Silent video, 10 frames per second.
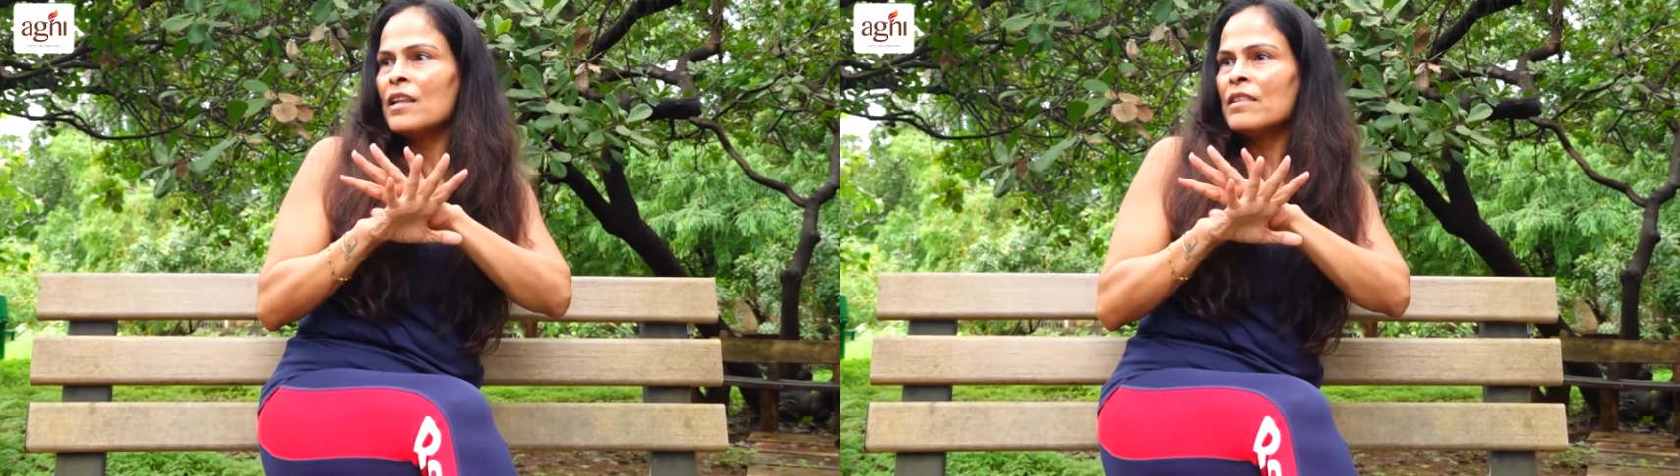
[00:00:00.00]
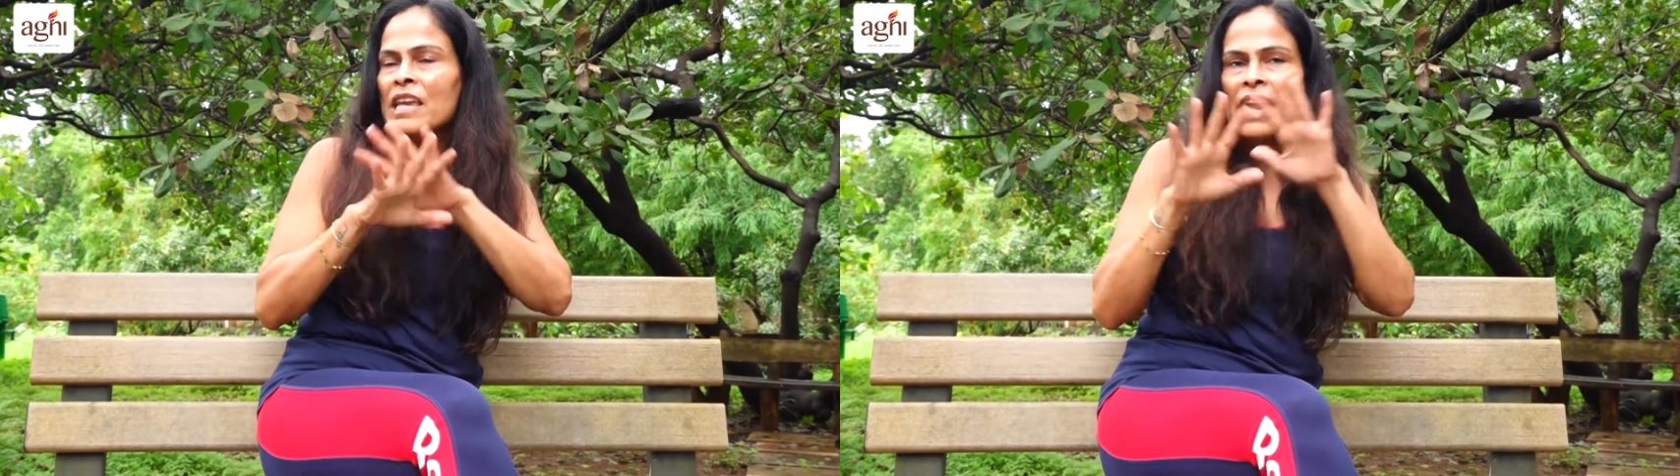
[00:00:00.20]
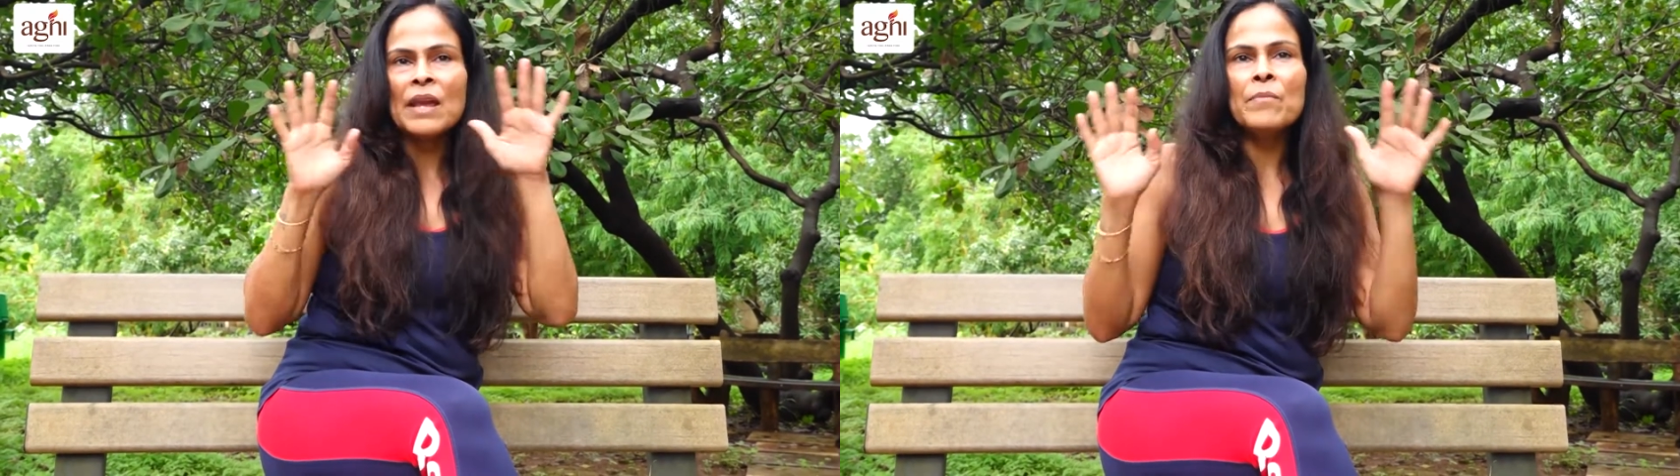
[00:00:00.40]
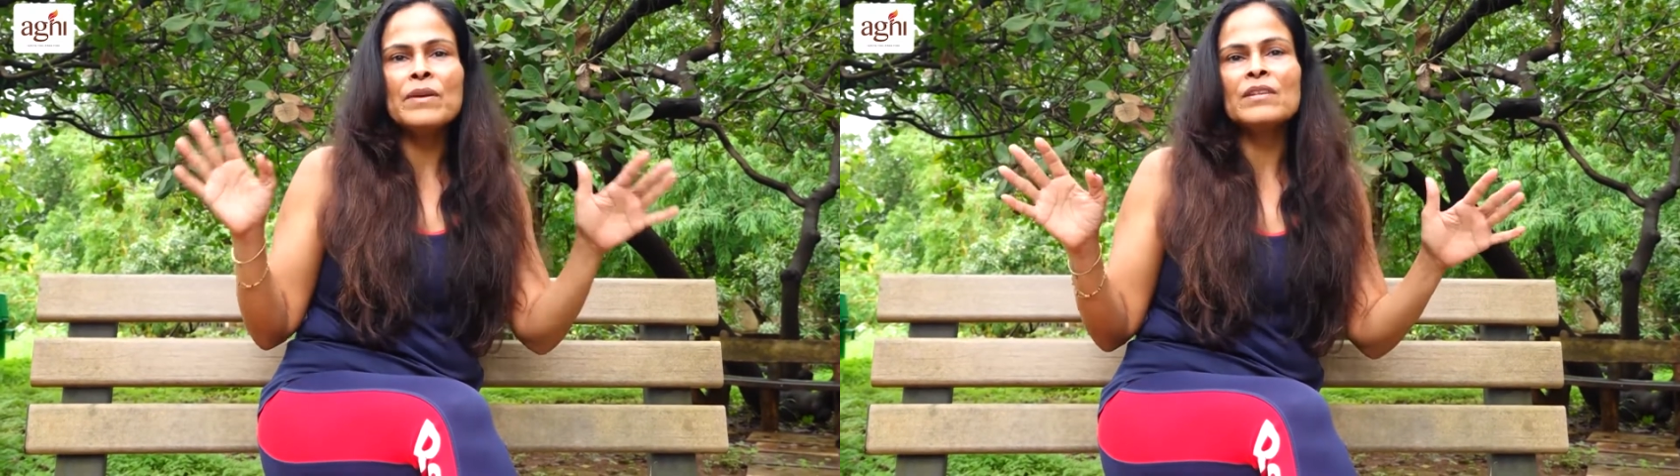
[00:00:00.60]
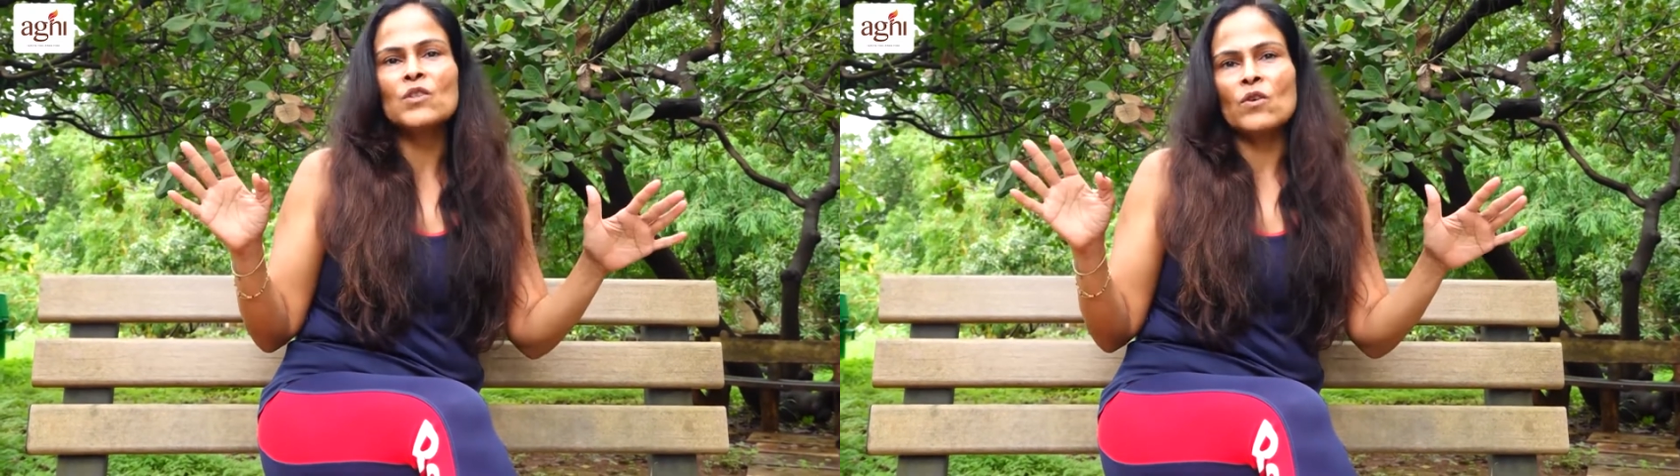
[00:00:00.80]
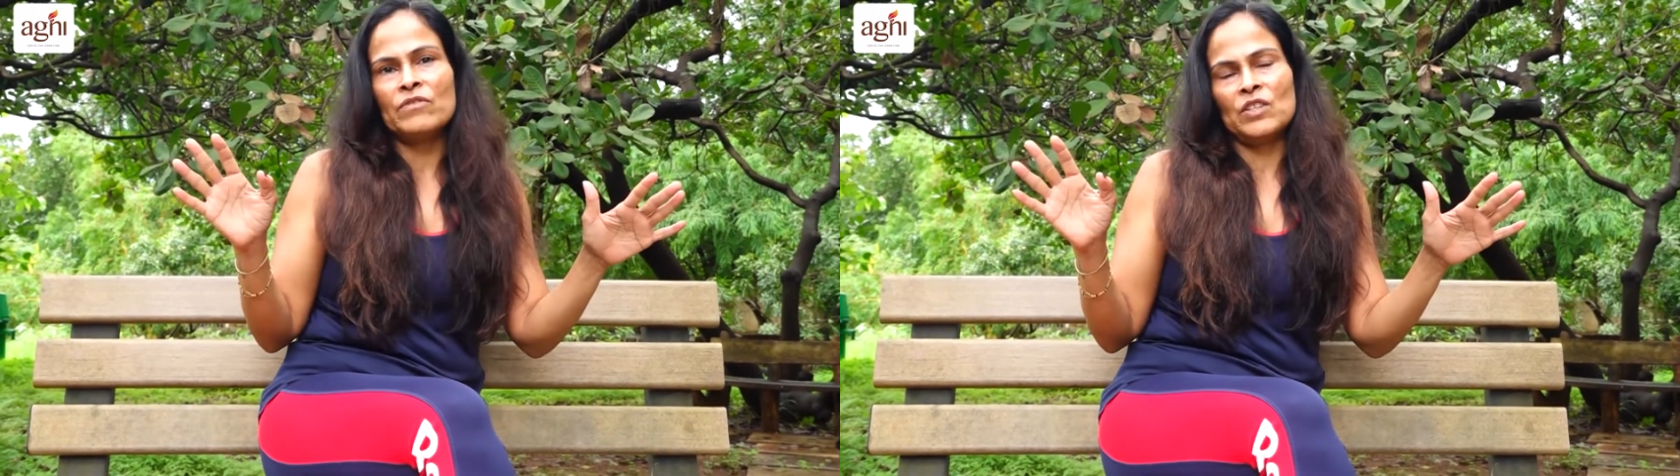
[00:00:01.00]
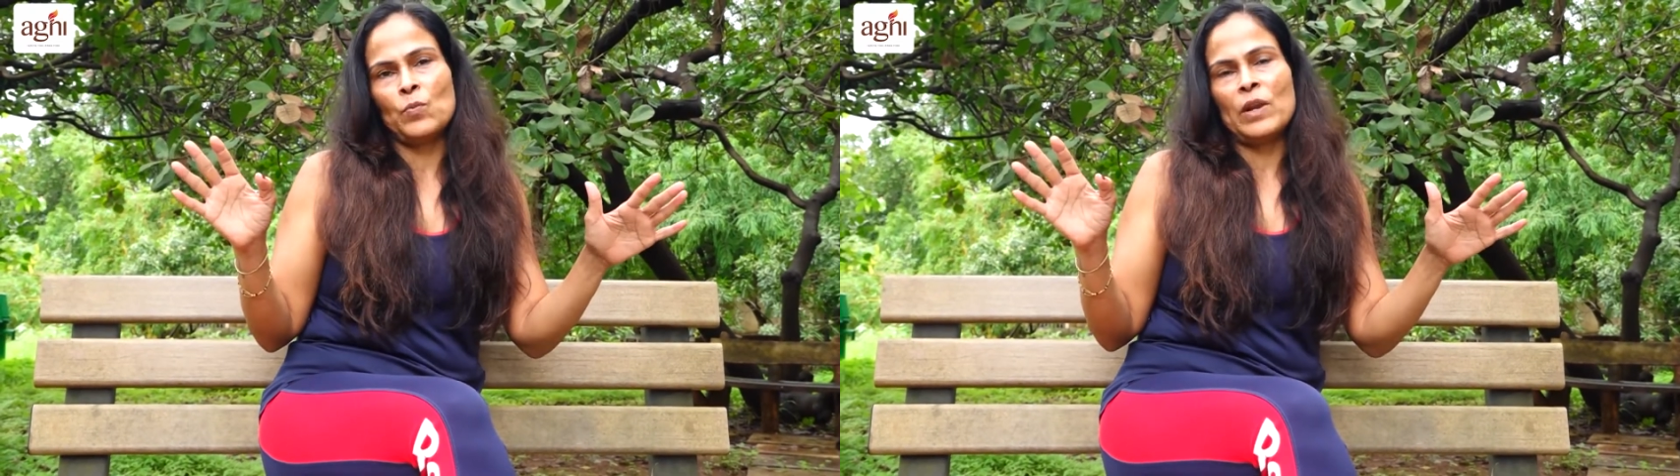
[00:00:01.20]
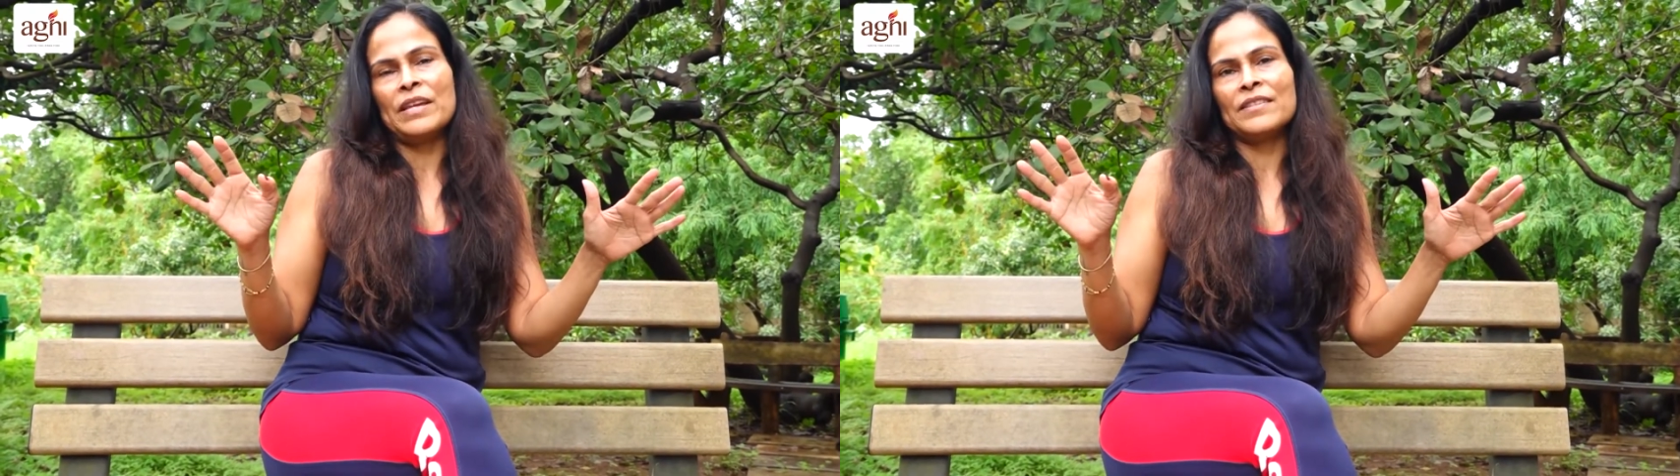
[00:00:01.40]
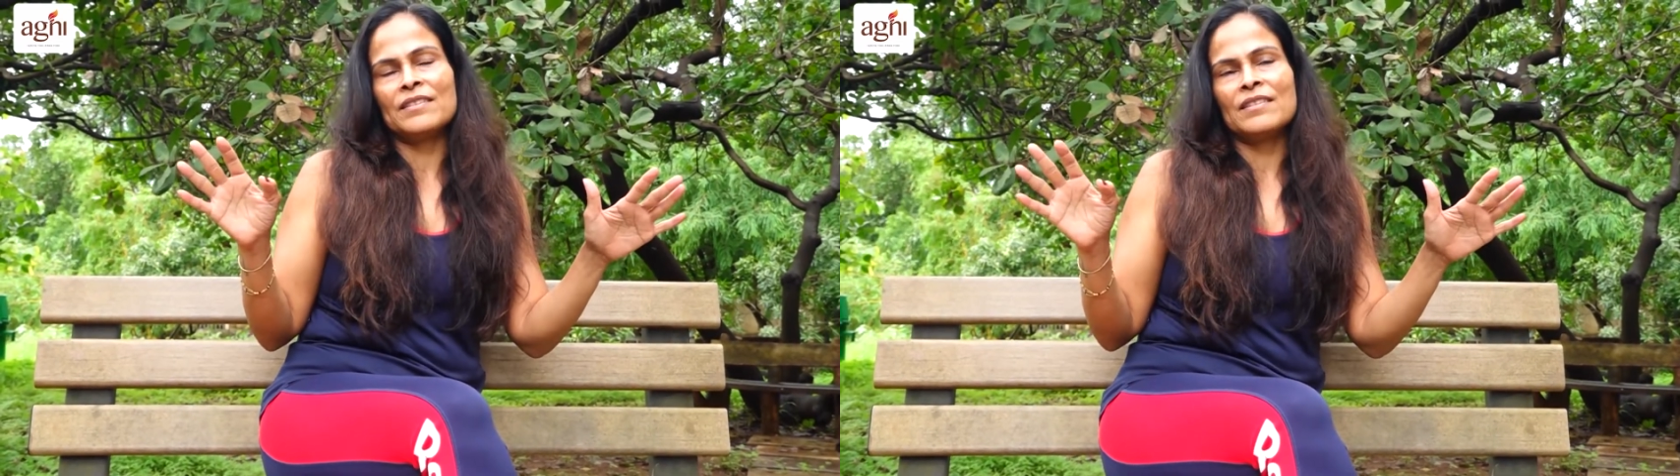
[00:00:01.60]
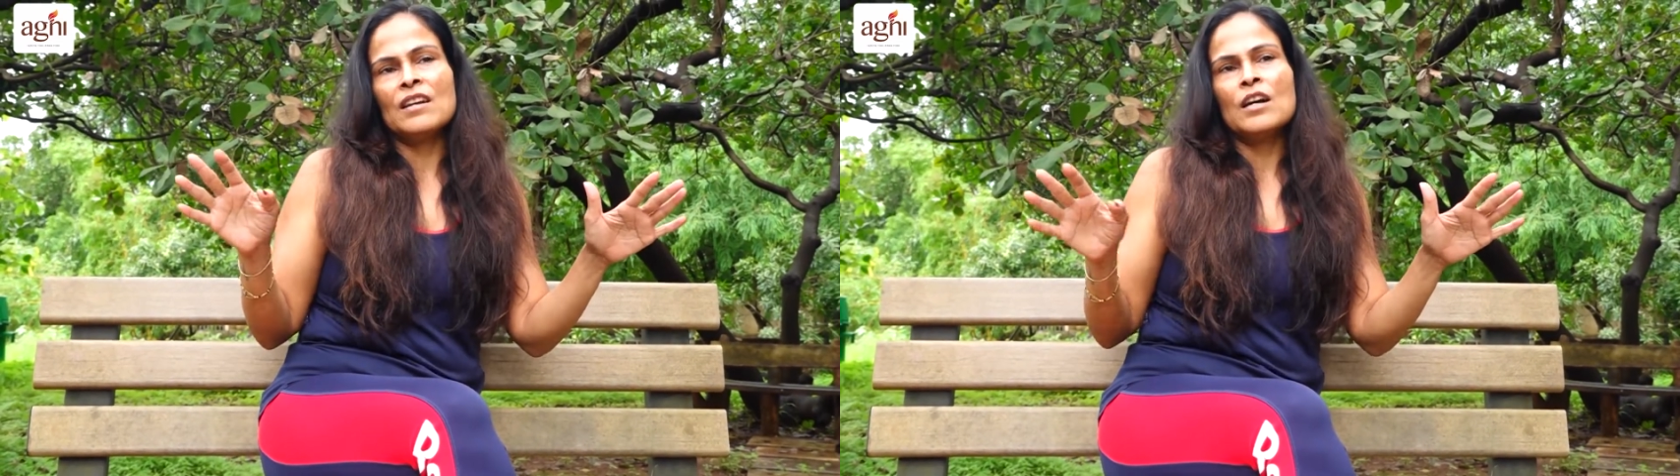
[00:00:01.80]
the ambience of this
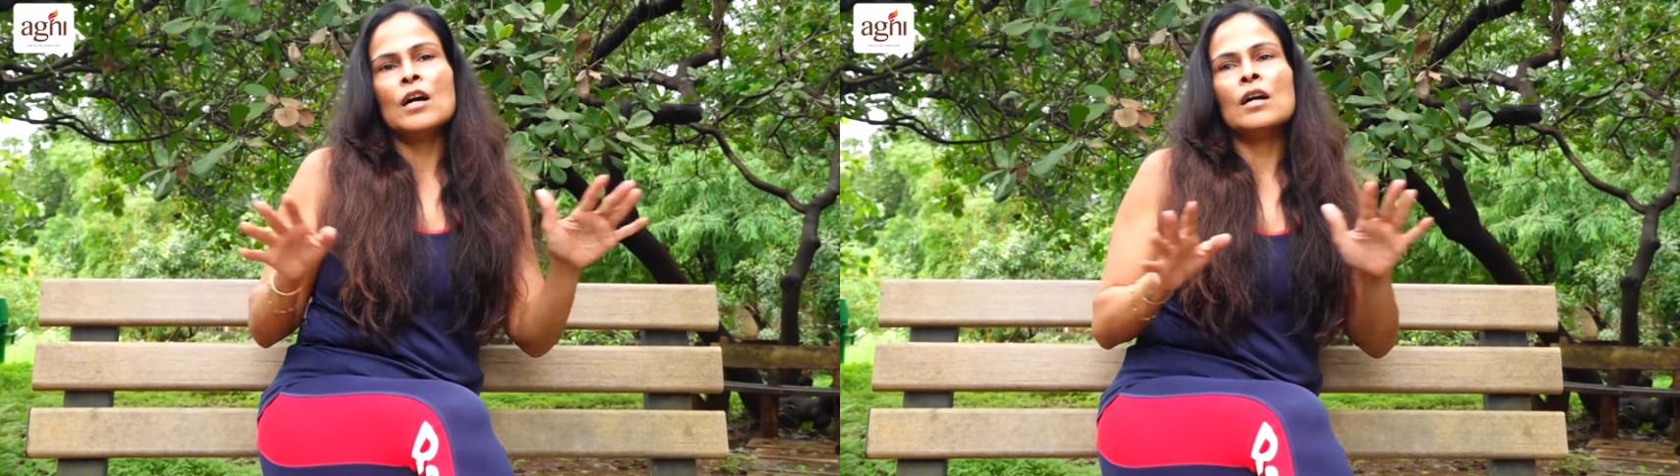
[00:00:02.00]
place.